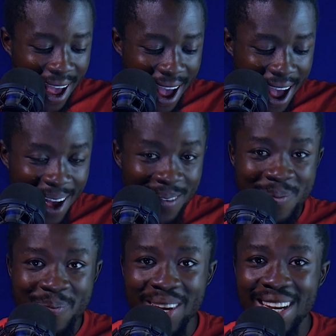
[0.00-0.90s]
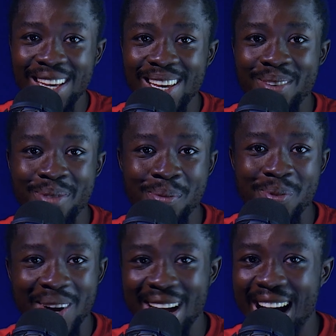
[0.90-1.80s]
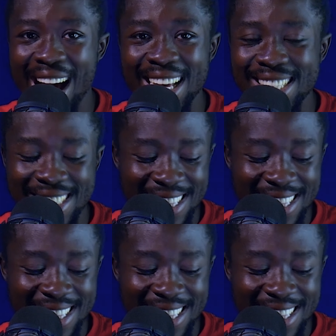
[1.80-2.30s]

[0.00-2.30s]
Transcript: Unbelievable, guys.